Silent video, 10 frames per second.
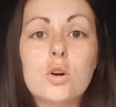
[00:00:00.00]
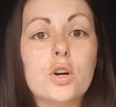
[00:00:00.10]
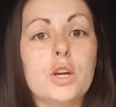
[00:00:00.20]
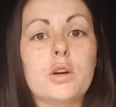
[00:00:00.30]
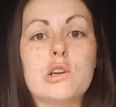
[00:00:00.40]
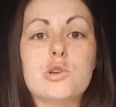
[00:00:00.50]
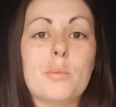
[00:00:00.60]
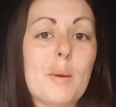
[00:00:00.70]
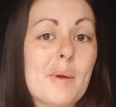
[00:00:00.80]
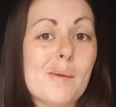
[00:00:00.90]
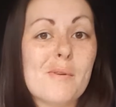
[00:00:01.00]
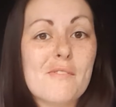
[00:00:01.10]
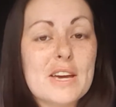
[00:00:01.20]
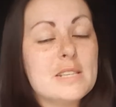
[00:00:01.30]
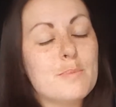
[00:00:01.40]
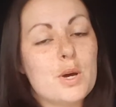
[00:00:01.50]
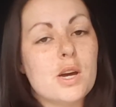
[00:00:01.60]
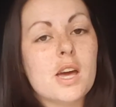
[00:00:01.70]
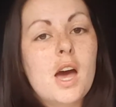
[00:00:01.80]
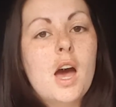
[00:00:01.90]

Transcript: or you can drop me a PM on Facebook,